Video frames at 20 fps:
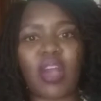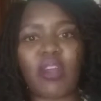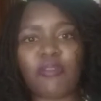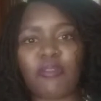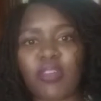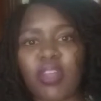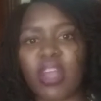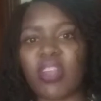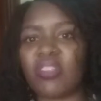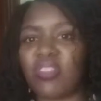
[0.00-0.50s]

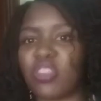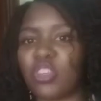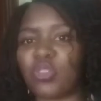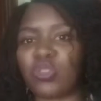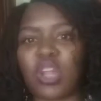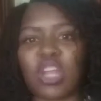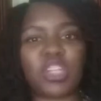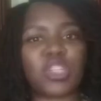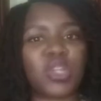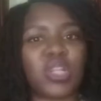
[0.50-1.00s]
Africans, they
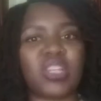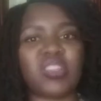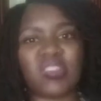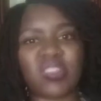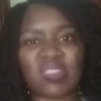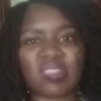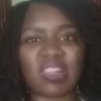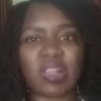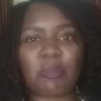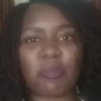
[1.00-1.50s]
should actually
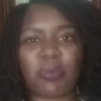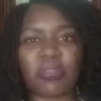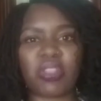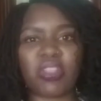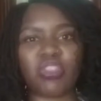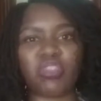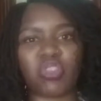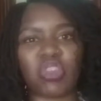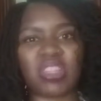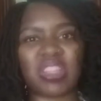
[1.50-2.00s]
just sleep on the
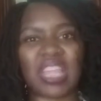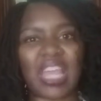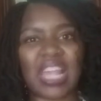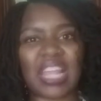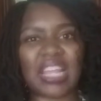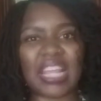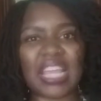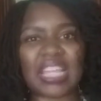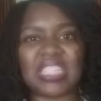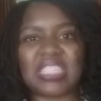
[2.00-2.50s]
street. They're
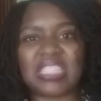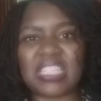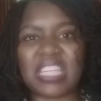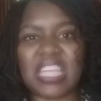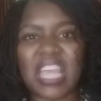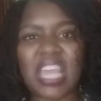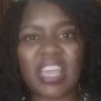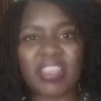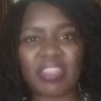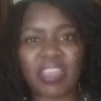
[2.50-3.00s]

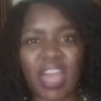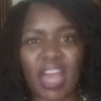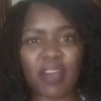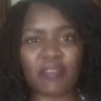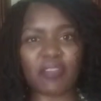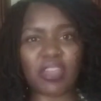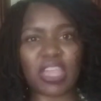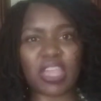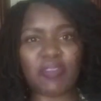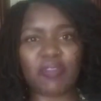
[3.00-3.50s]
lazy, they
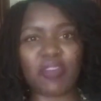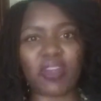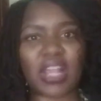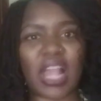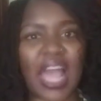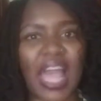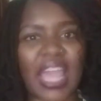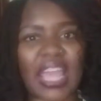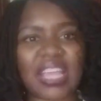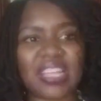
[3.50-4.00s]
have evil
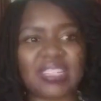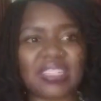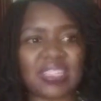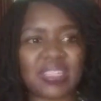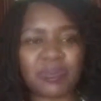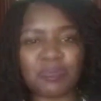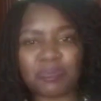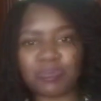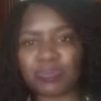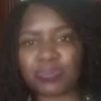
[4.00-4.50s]
eyes,
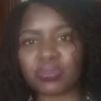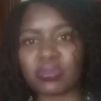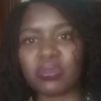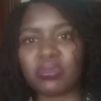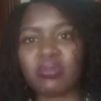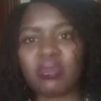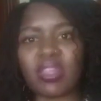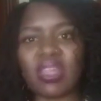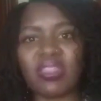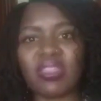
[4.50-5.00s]

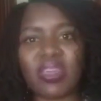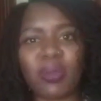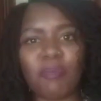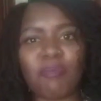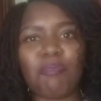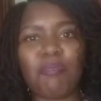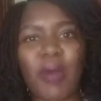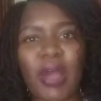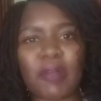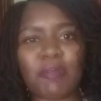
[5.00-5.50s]
they're
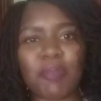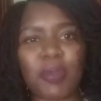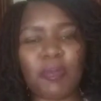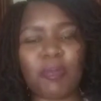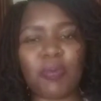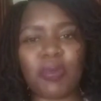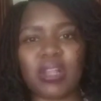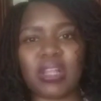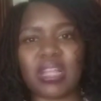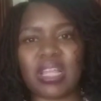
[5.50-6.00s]
bad
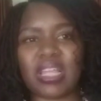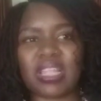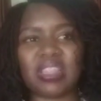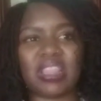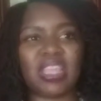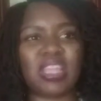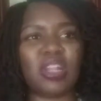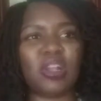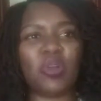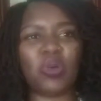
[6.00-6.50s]
people,
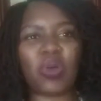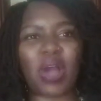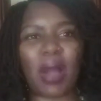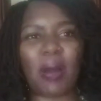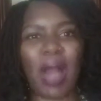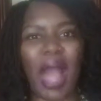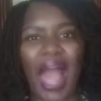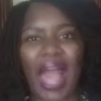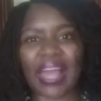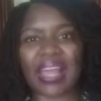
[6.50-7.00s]
they look
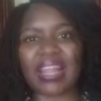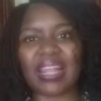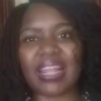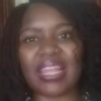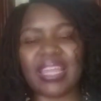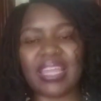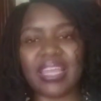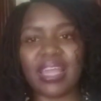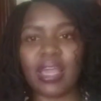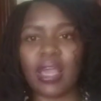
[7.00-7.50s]

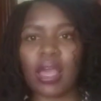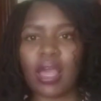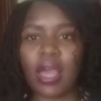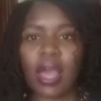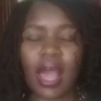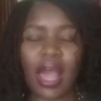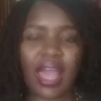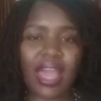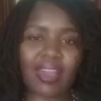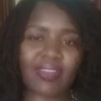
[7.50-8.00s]
ugly.
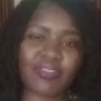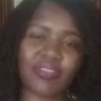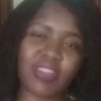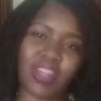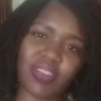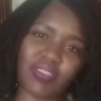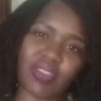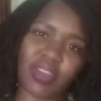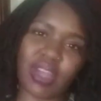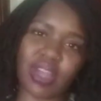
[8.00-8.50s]
I have
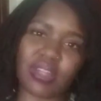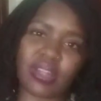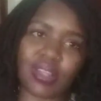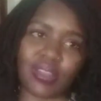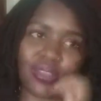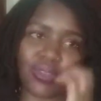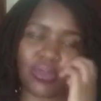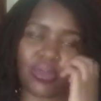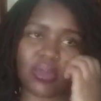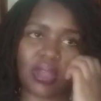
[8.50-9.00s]
never
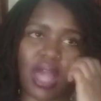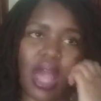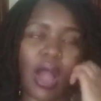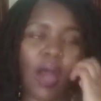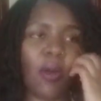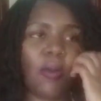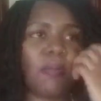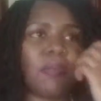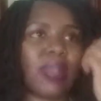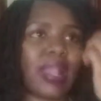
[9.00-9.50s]
understood
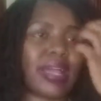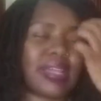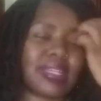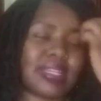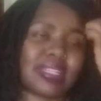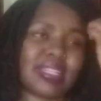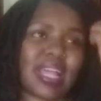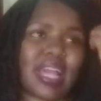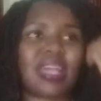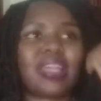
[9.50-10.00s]
how black
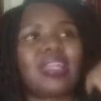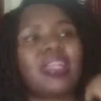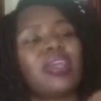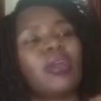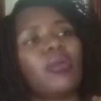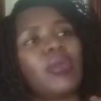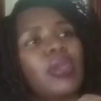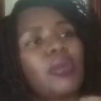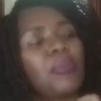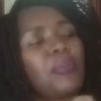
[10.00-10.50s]
is
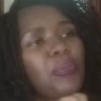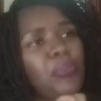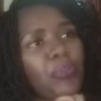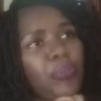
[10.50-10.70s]
ugly. Okay,